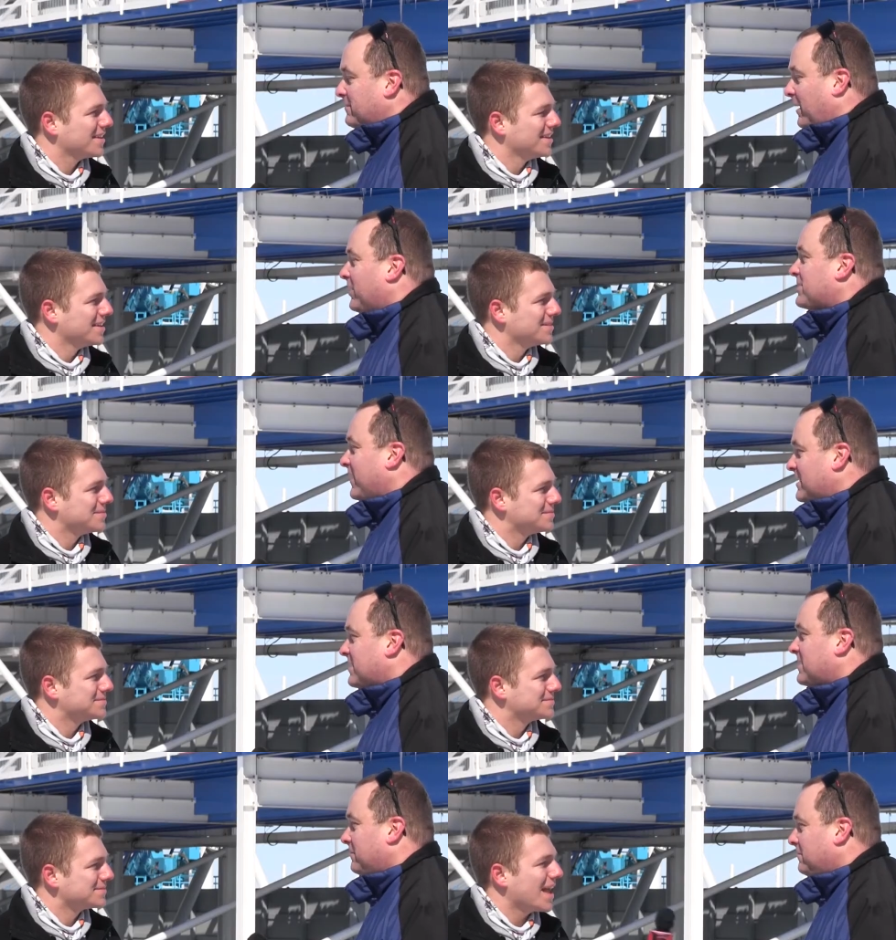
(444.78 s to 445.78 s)
Speaker 1: and parents'
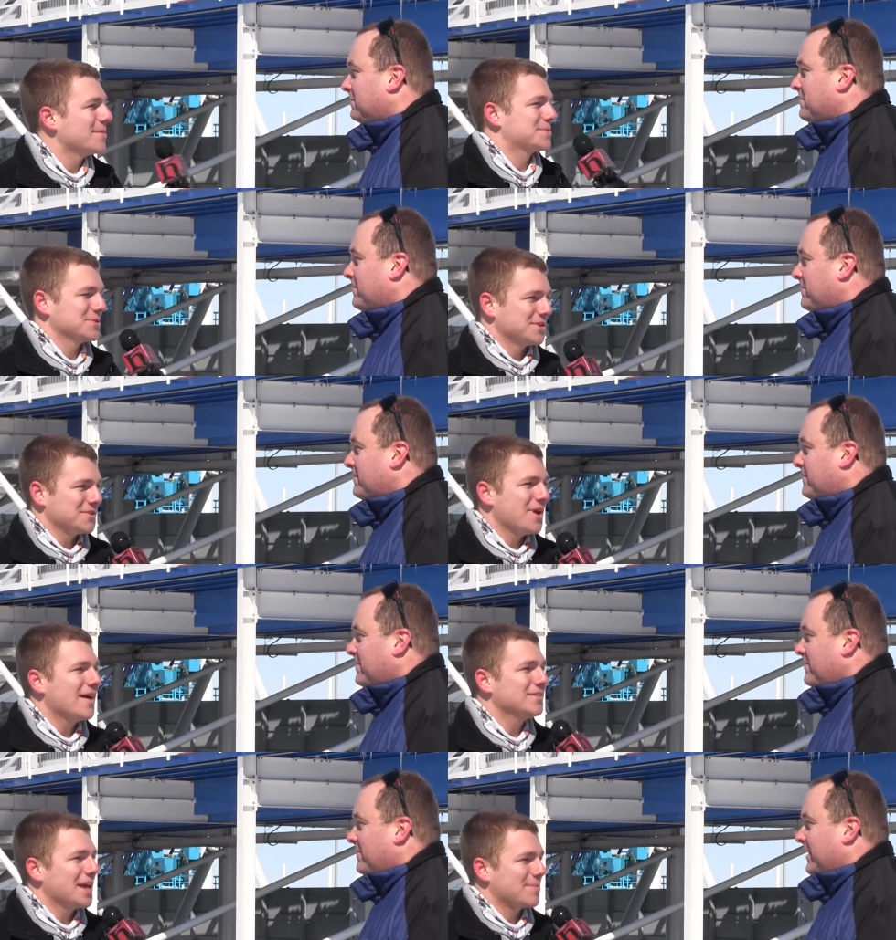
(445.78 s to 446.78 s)
faces.
Speaker 2: Absolutely, and you
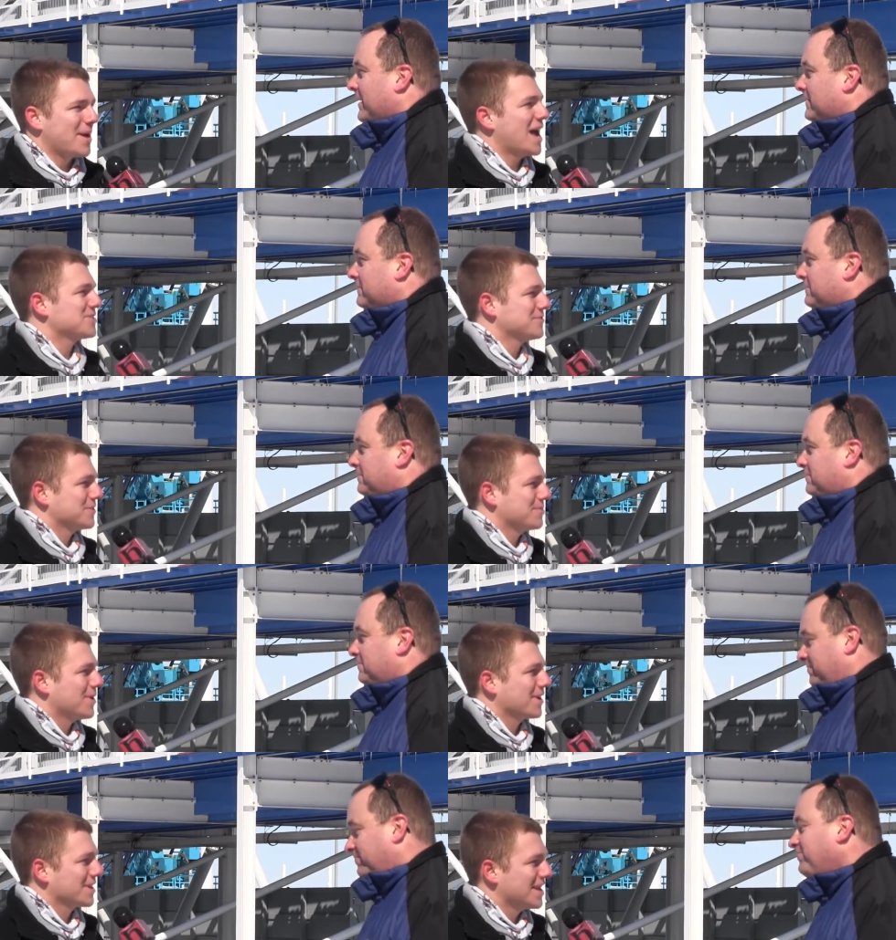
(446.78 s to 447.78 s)
have a lot of passion for the
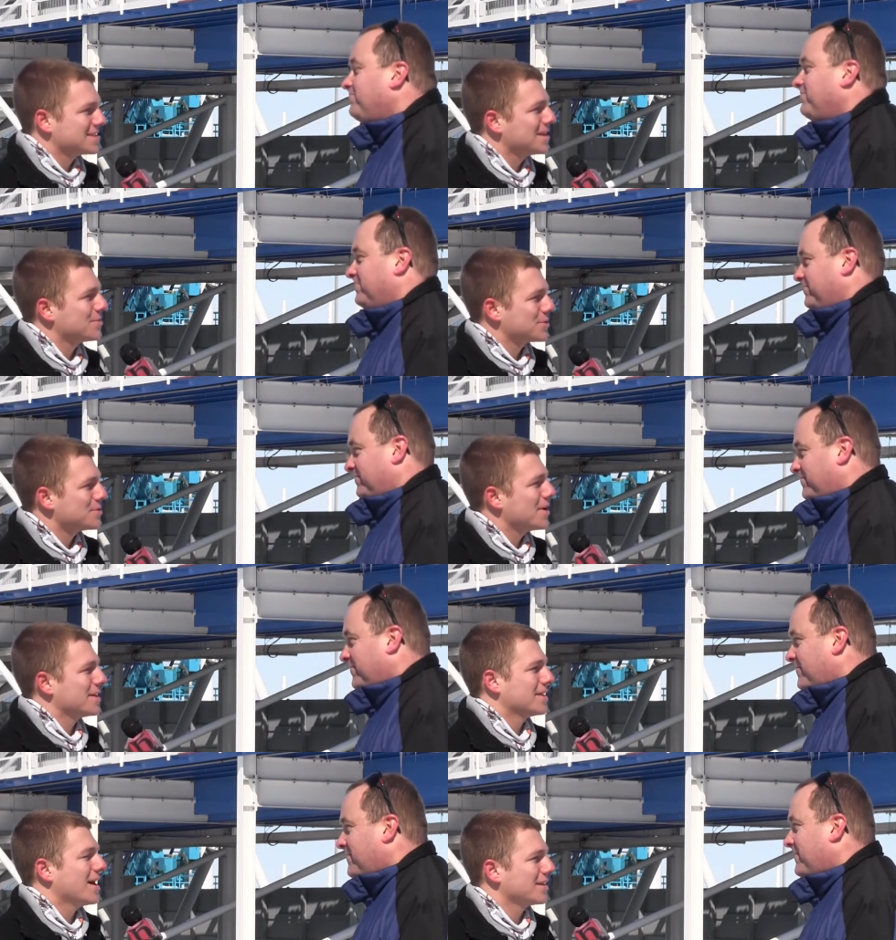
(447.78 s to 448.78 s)
park, and that's come through
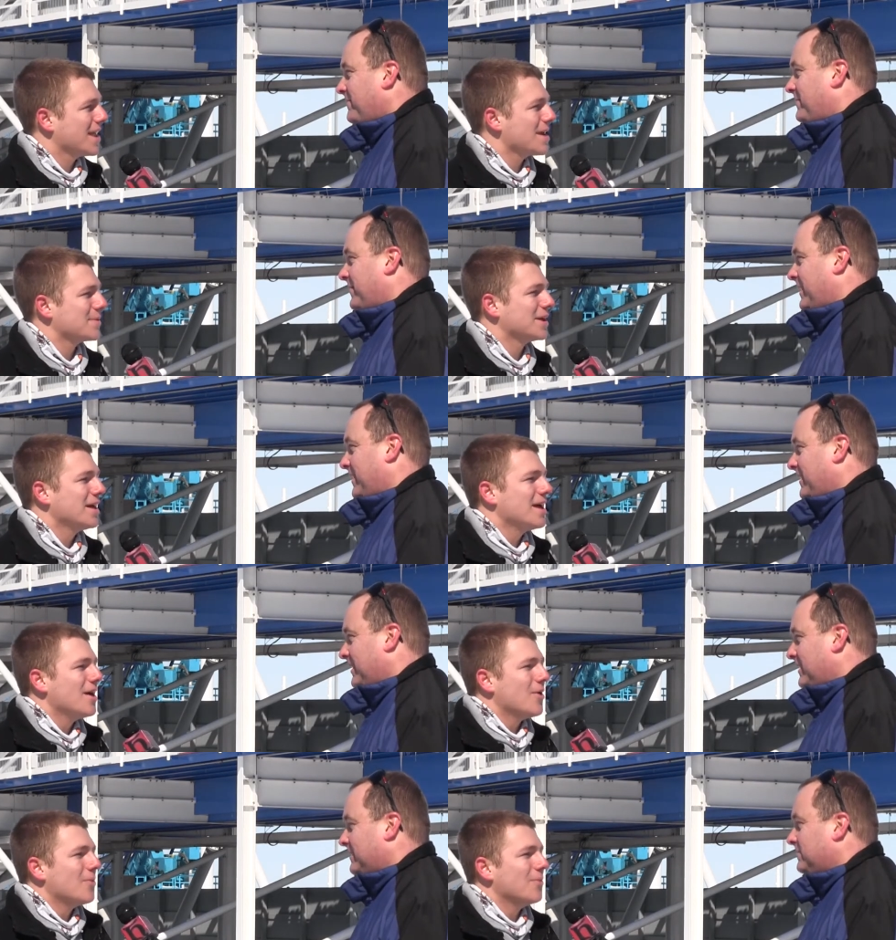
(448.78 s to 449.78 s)
on camera.
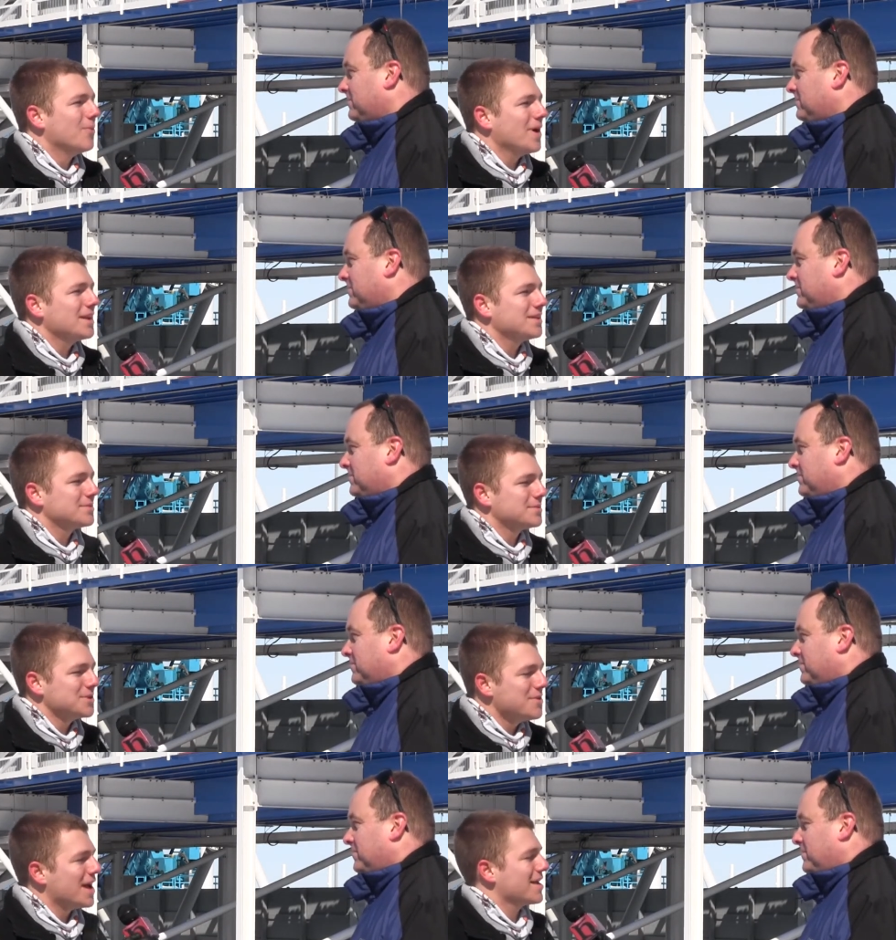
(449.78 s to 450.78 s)

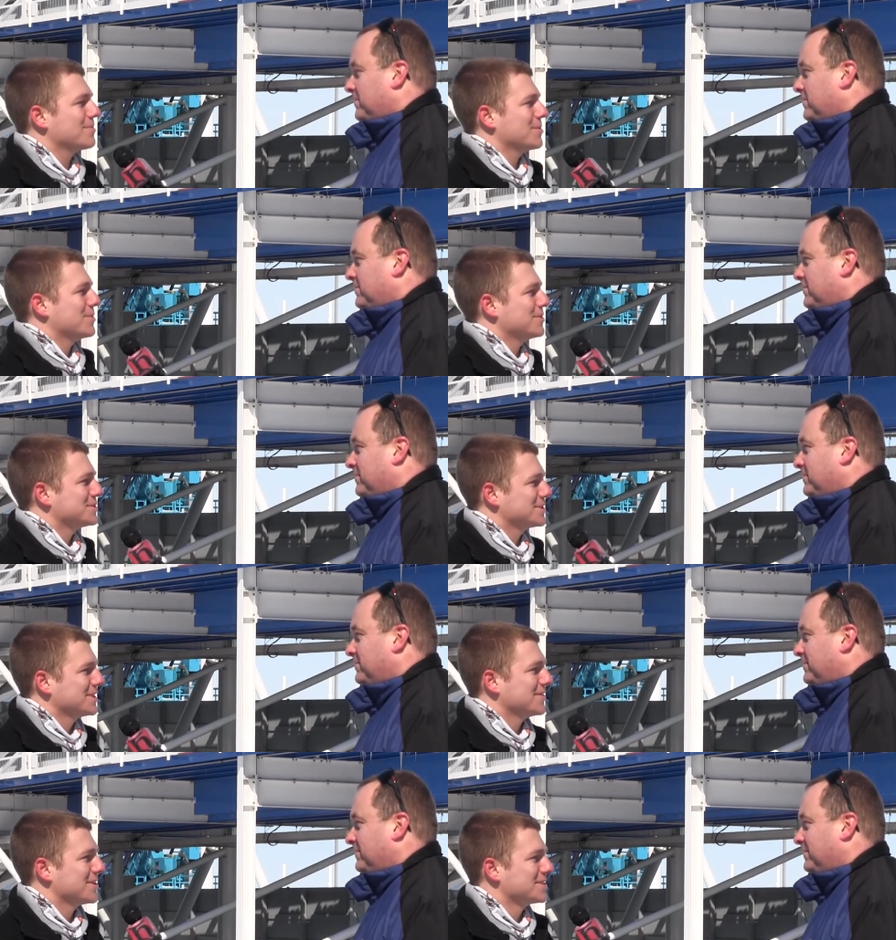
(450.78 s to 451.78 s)
When you hang up the boots to
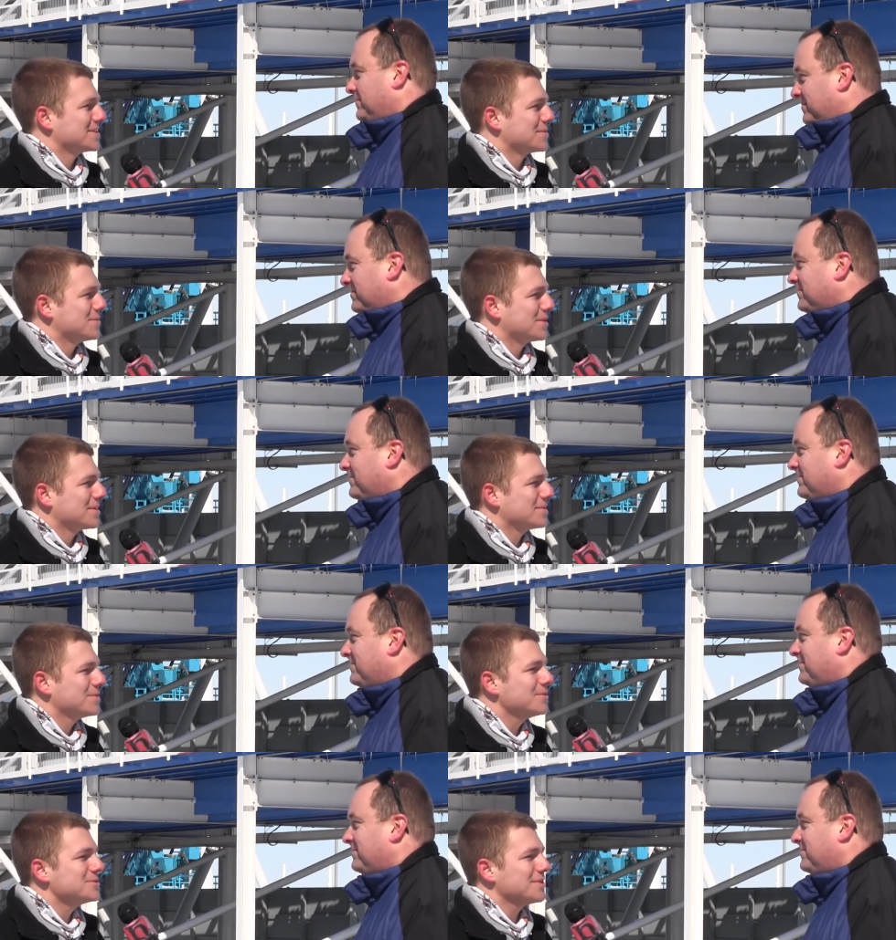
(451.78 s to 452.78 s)
leave here at Cedar Point,
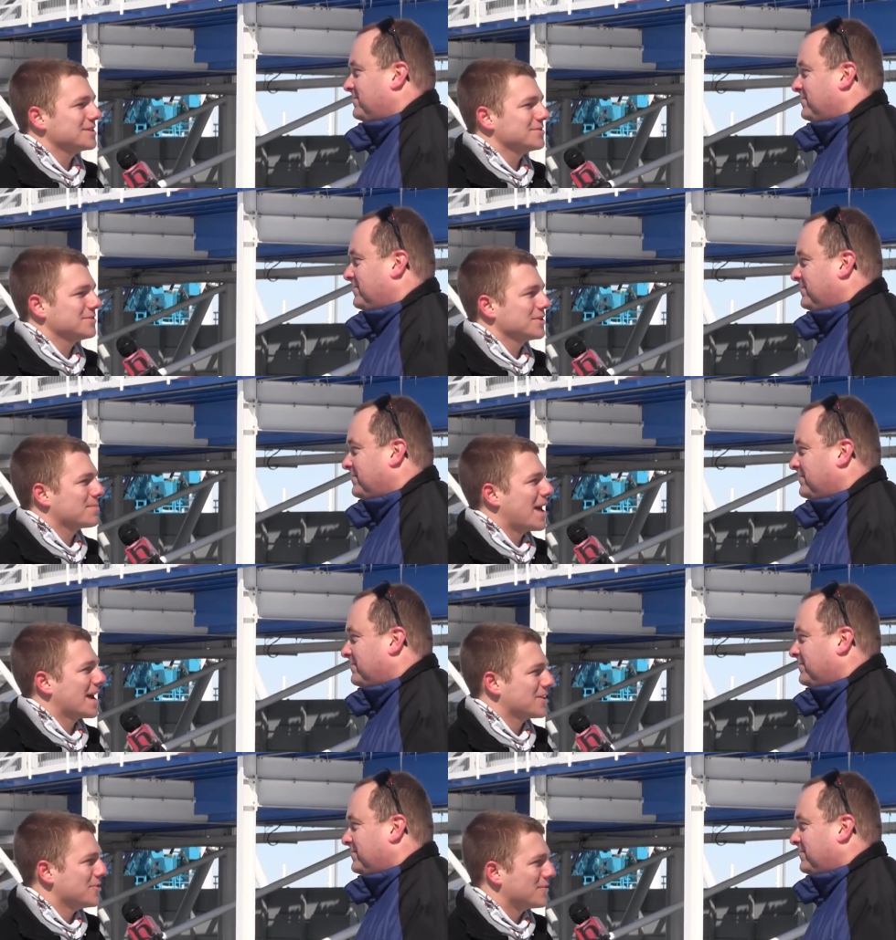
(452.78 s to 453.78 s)
what would you like to look back and